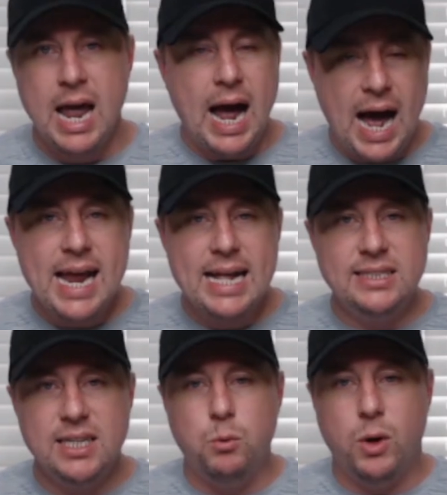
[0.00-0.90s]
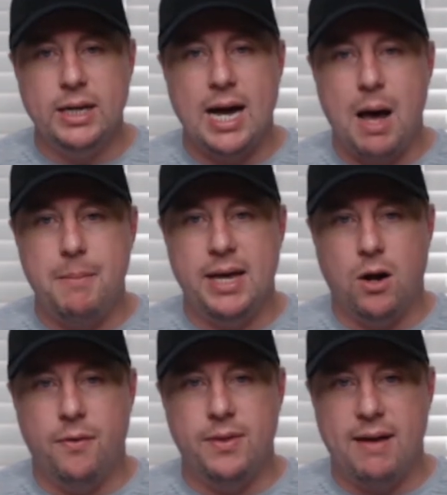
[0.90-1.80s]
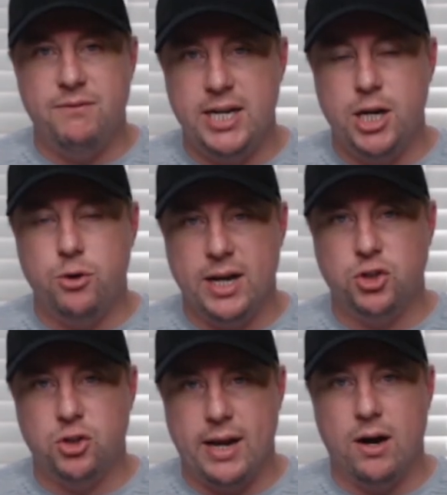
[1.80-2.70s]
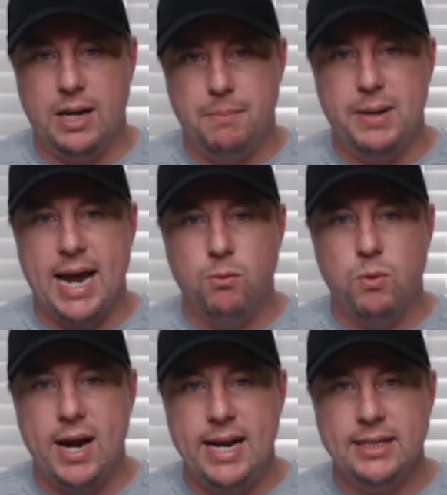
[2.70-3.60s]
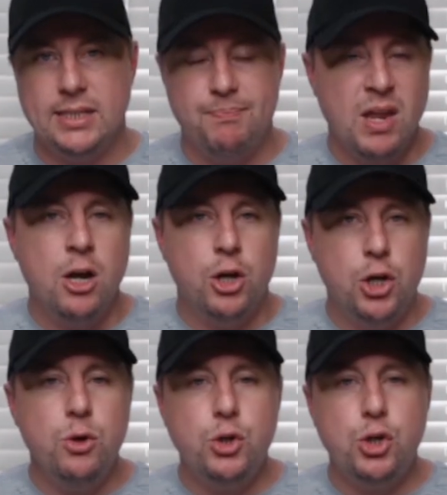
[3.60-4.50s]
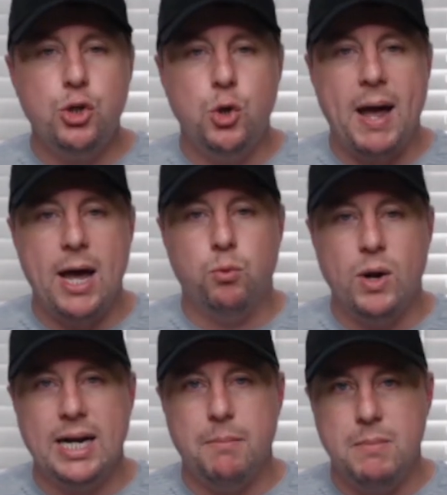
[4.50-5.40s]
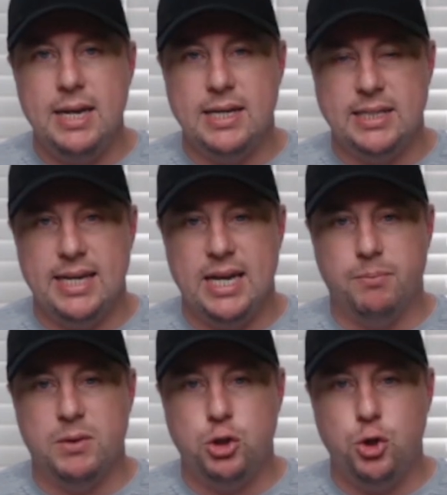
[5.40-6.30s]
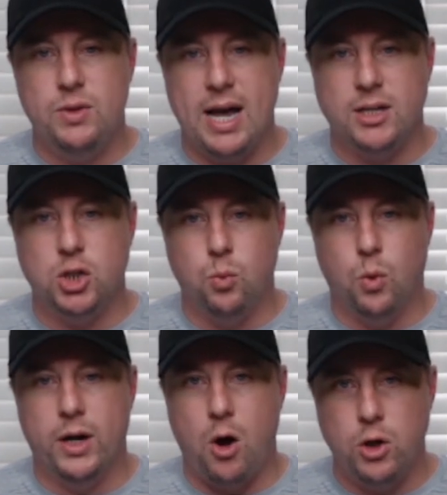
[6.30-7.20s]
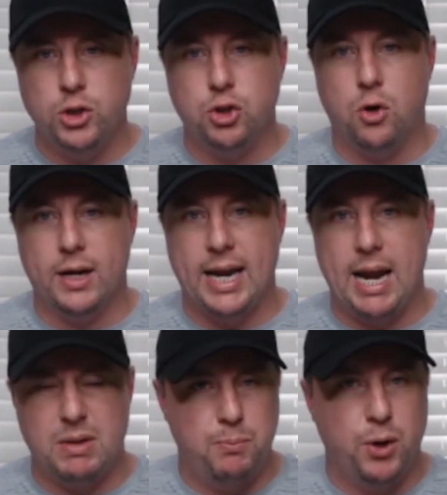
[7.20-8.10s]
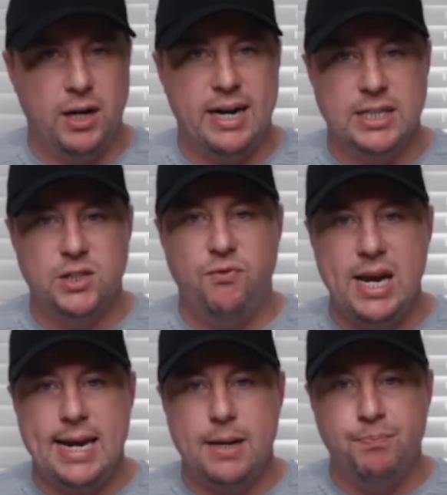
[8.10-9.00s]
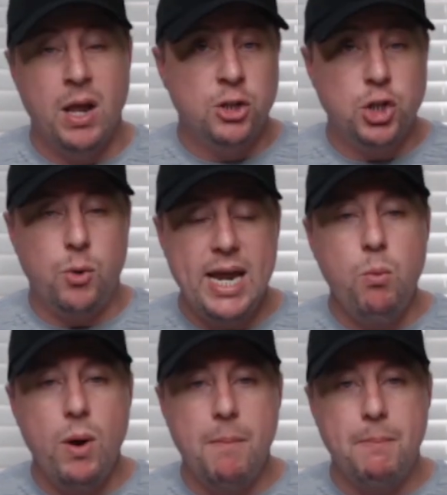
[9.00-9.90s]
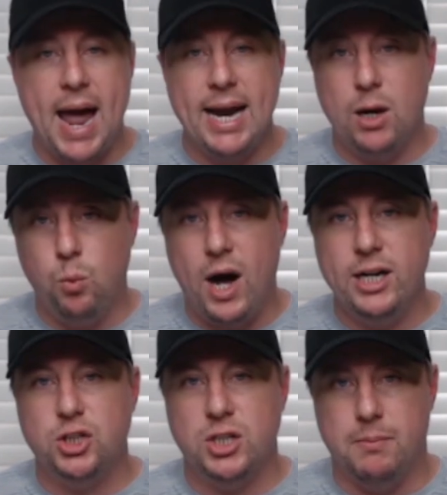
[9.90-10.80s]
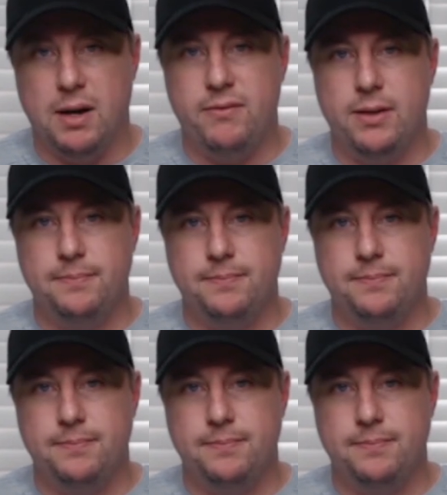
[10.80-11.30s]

I had someone comment on that video yesterday on NBA ratings. YouTube had recommended to him the 2001 All-Star Game. They put it in his feed. So he went back and watched some of it.